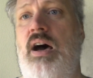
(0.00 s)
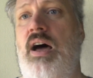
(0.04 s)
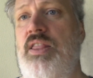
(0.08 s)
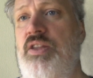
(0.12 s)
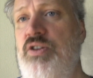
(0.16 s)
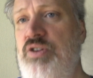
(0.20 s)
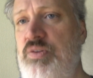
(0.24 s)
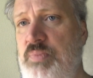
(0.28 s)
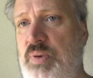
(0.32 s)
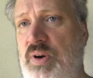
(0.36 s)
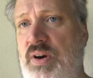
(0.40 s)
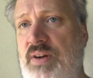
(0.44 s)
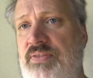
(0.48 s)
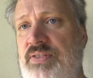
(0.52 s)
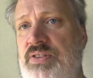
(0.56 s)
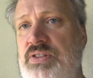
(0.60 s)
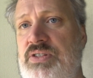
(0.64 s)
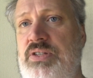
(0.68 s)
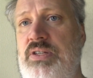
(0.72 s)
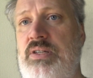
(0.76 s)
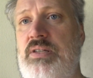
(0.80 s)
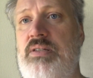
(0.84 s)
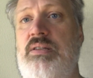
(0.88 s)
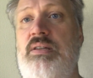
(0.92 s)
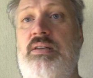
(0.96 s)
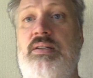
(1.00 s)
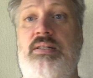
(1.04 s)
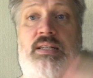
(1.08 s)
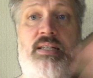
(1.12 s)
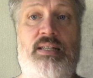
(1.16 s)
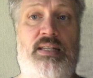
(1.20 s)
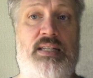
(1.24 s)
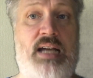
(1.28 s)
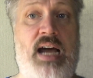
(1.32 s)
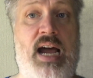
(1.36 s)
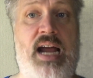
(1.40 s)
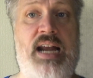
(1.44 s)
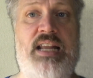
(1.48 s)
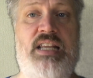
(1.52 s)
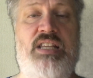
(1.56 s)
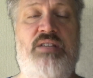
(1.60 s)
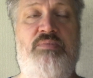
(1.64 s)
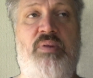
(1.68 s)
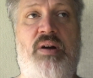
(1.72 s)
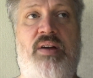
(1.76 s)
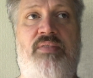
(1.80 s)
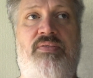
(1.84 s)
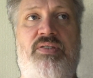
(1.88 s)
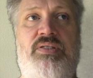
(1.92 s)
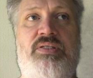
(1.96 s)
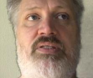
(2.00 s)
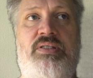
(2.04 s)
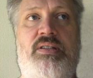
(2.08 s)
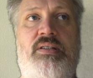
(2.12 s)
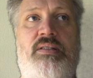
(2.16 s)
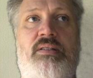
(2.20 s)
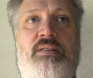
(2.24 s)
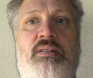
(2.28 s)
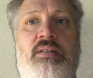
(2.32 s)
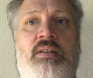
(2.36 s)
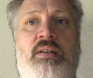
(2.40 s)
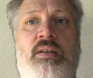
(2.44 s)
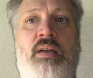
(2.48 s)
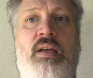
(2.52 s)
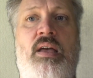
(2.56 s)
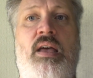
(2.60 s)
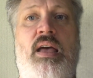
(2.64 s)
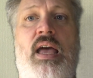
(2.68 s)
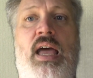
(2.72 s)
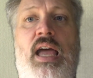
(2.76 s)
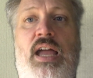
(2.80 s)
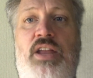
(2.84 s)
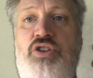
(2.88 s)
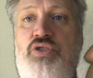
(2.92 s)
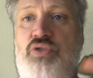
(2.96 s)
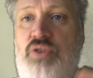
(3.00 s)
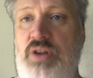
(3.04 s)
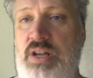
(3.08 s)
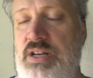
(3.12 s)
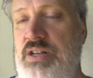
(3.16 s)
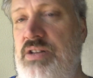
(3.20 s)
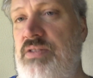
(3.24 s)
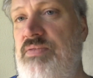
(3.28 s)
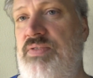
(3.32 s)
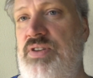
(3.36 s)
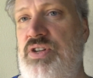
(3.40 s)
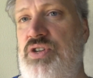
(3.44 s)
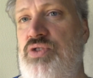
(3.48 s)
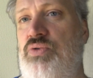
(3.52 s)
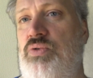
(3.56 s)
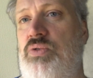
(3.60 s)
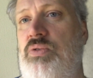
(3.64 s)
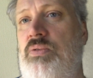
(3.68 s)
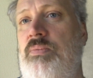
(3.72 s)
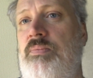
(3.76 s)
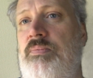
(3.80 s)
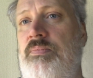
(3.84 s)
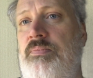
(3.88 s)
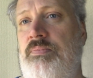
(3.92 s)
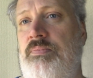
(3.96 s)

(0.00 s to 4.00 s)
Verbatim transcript: other preferences, society's preferences, and your individual